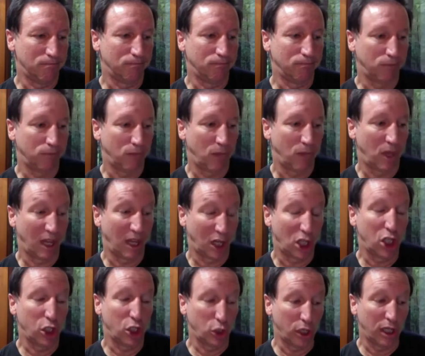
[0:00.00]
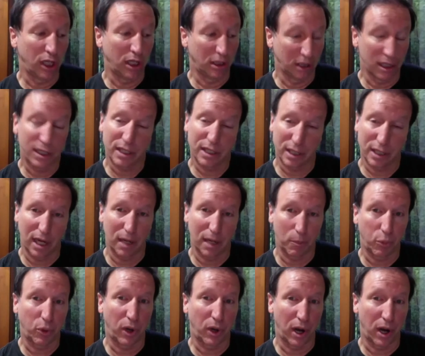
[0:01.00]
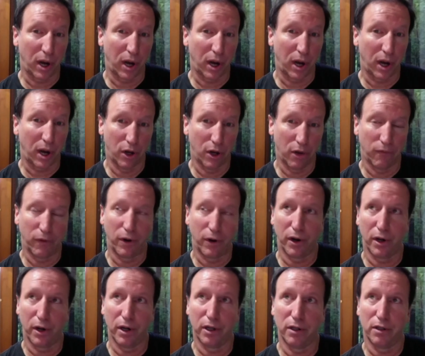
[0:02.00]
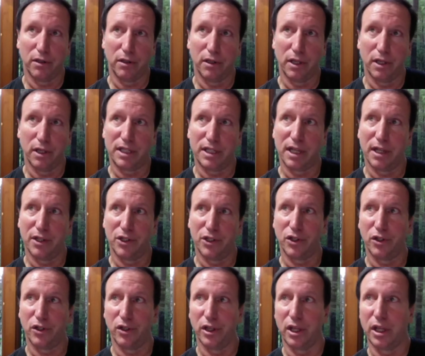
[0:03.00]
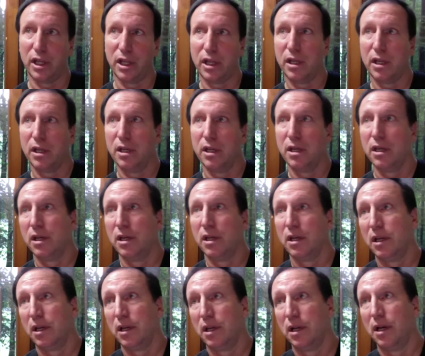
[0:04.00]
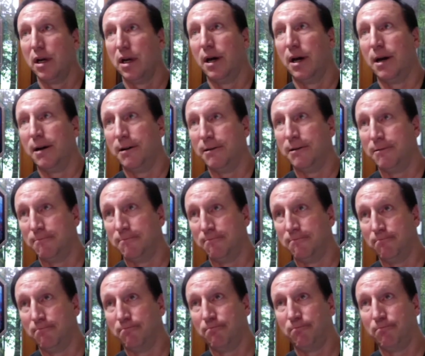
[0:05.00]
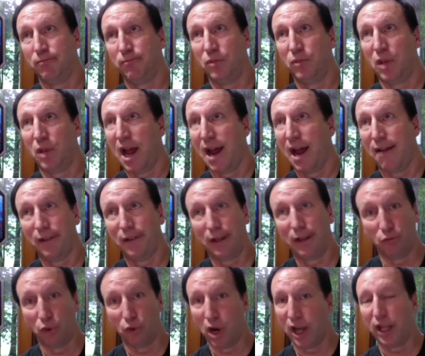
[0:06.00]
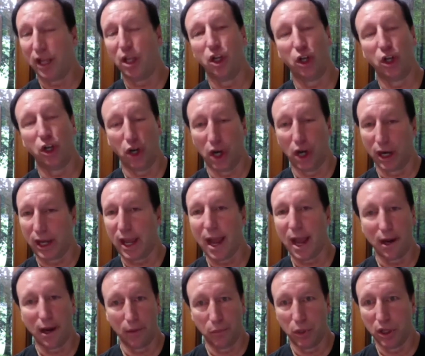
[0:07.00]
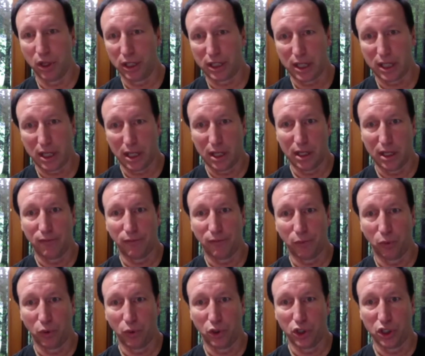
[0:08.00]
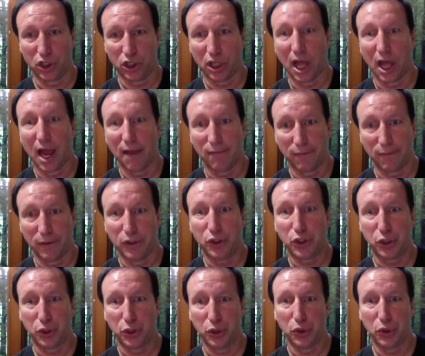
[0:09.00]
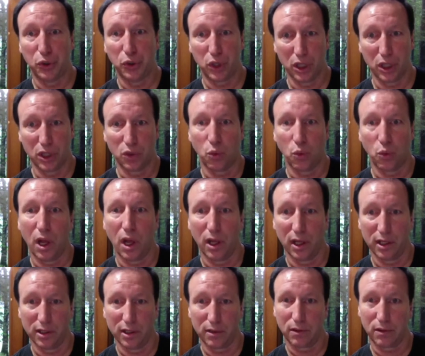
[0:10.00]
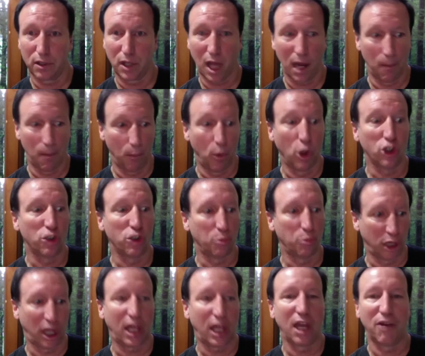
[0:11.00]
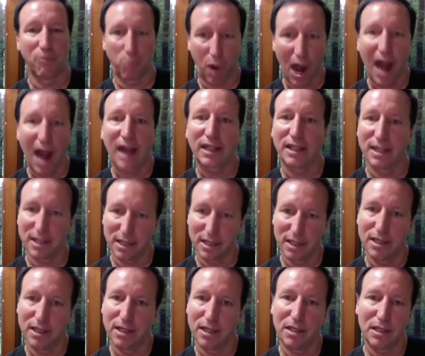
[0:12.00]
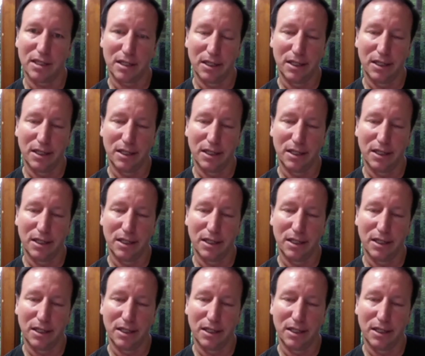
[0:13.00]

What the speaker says: including listening prayer, you know, very intentionally, having regular accountability for just life issues, as well as kind of multiplicative practices,